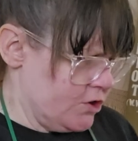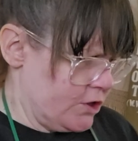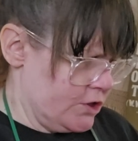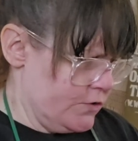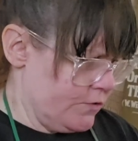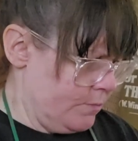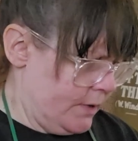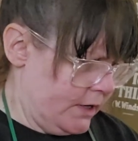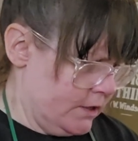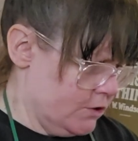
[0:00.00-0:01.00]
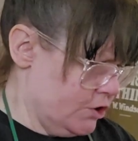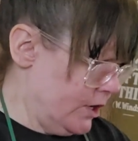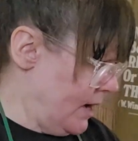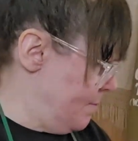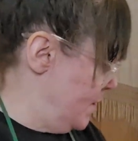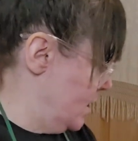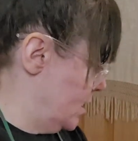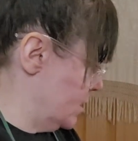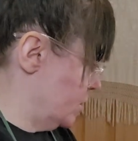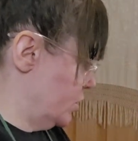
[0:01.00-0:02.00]
instructions from my chat
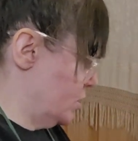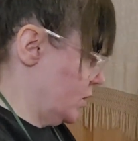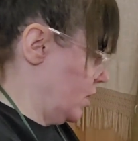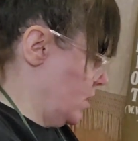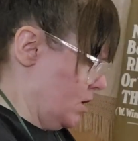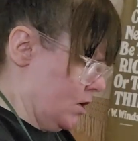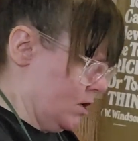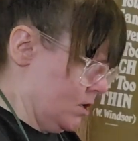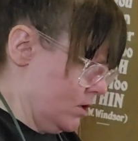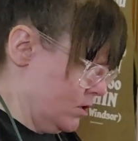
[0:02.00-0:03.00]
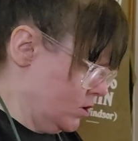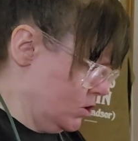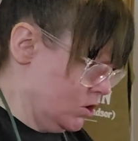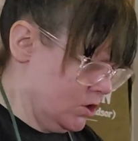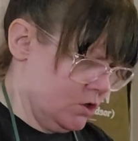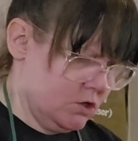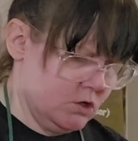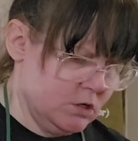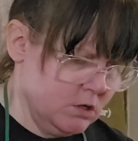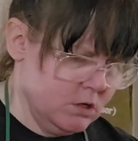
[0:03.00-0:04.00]
bot, and
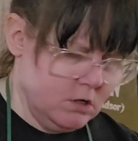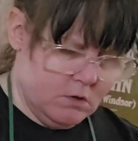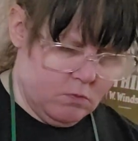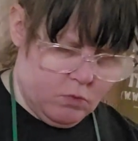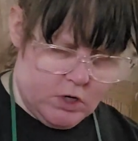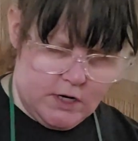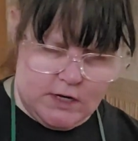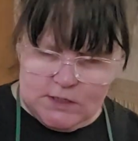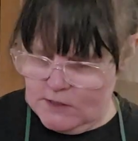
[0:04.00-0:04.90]
what it